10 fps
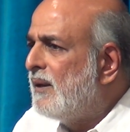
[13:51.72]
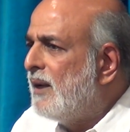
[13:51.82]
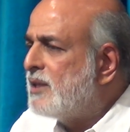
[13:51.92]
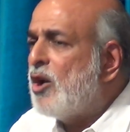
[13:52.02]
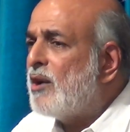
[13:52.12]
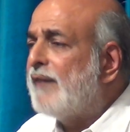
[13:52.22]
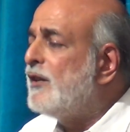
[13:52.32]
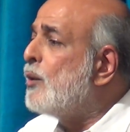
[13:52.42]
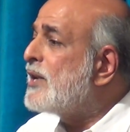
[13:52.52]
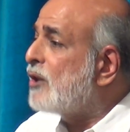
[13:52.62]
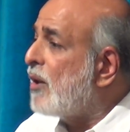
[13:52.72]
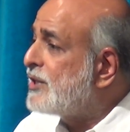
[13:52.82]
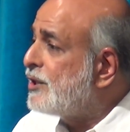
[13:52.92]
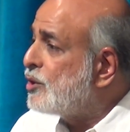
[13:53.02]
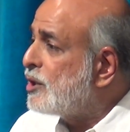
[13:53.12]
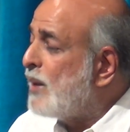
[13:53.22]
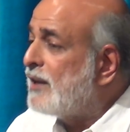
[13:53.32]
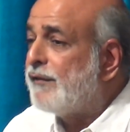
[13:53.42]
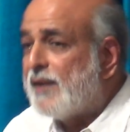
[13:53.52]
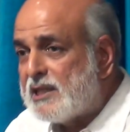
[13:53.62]
It's not like the US Constitution where
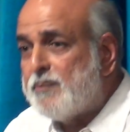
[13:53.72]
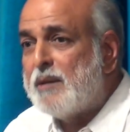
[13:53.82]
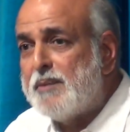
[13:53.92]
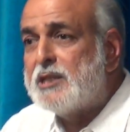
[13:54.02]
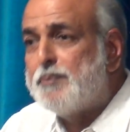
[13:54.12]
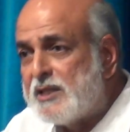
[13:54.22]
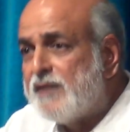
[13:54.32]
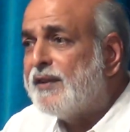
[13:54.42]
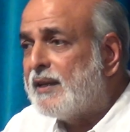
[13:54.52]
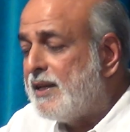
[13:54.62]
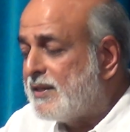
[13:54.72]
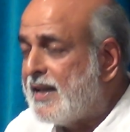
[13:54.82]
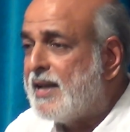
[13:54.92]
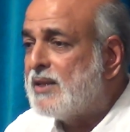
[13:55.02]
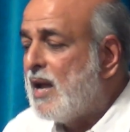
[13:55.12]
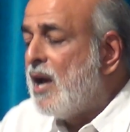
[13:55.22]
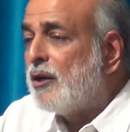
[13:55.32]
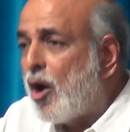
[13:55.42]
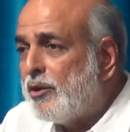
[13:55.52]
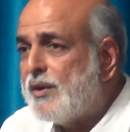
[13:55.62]
the First Amendment specifically says
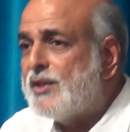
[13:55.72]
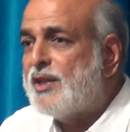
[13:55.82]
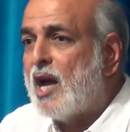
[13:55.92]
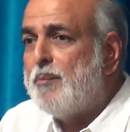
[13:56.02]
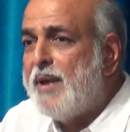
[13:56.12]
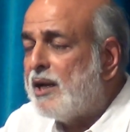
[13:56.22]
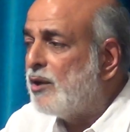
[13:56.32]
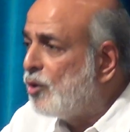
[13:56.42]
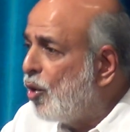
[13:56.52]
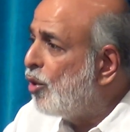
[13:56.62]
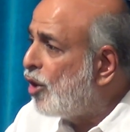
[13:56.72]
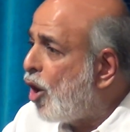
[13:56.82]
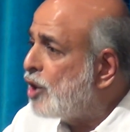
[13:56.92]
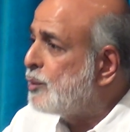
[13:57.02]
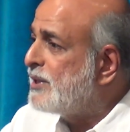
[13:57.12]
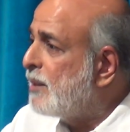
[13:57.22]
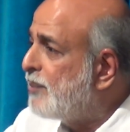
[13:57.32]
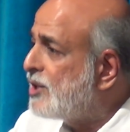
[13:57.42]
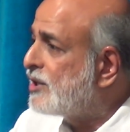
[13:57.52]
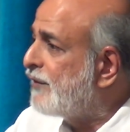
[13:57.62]
Congress shall make no laws which
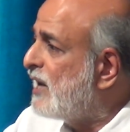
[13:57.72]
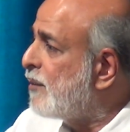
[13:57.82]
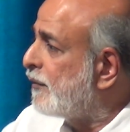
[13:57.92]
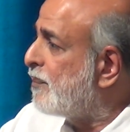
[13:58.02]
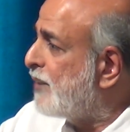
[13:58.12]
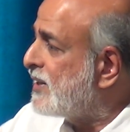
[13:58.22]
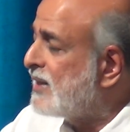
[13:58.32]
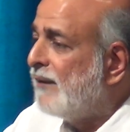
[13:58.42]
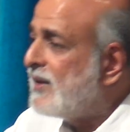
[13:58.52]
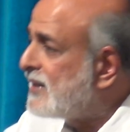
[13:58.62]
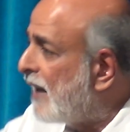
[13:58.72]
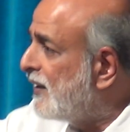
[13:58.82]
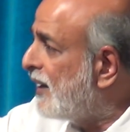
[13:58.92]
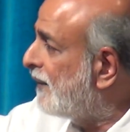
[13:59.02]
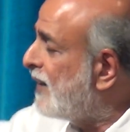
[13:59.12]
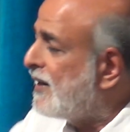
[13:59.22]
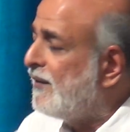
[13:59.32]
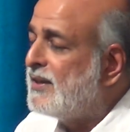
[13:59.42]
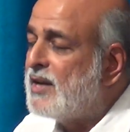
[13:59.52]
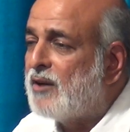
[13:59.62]
abridge the freedom of the press. There's nothing like that in
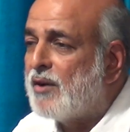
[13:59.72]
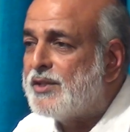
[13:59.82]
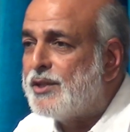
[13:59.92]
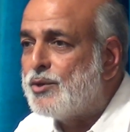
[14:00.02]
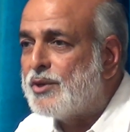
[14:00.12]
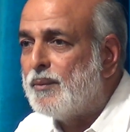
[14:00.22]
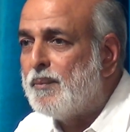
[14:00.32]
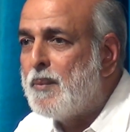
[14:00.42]
the Indian Constitution.